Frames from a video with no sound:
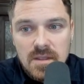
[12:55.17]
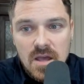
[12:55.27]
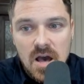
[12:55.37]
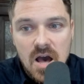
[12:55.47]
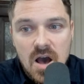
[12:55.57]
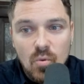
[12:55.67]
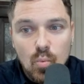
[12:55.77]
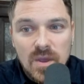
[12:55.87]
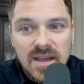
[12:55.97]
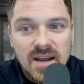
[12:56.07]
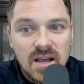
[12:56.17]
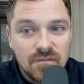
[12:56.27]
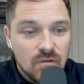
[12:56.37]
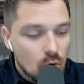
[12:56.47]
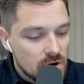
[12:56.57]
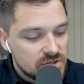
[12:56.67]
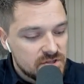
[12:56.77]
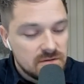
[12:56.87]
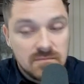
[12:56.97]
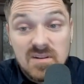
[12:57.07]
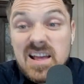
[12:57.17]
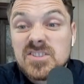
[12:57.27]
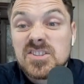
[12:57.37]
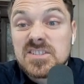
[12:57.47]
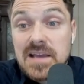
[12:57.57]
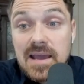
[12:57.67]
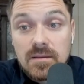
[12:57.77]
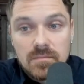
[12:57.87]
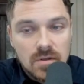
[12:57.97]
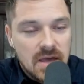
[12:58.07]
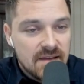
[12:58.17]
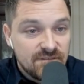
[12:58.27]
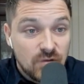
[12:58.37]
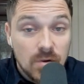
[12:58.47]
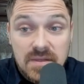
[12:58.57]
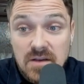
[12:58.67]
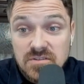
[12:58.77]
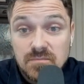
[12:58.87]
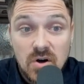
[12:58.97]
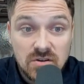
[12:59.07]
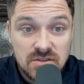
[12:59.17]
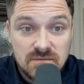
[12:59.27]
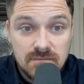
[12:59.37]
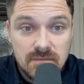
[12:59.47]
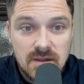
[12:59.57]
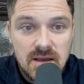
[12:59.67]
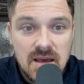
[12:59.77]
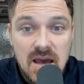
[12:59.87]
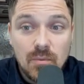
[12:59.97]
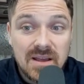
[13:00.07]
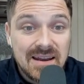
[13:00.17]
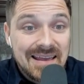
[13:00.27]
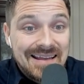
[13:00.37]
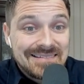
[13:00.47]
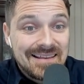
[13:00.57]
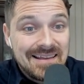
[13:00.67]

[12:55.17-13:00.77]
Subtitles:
we're going to, of course, let's just say, get $4,000 and we're going to get